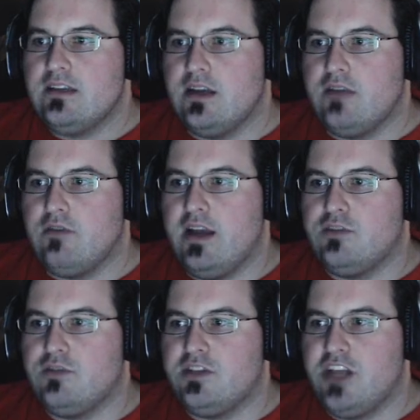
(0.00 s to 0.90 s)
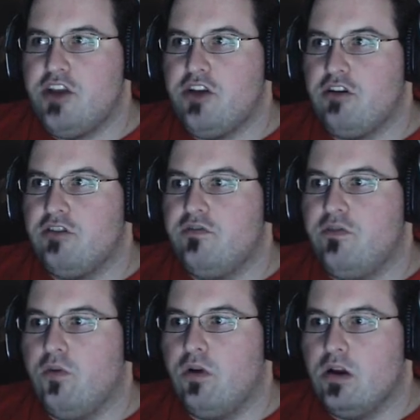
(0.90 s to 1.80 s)
A sunrise which I yearned
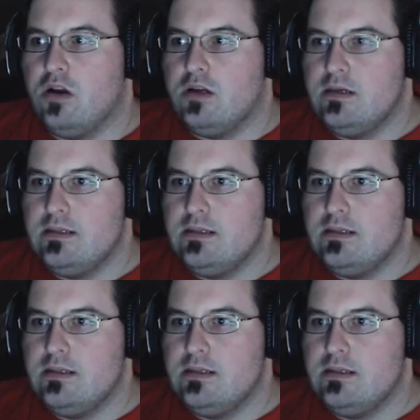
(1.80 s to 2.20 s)
for.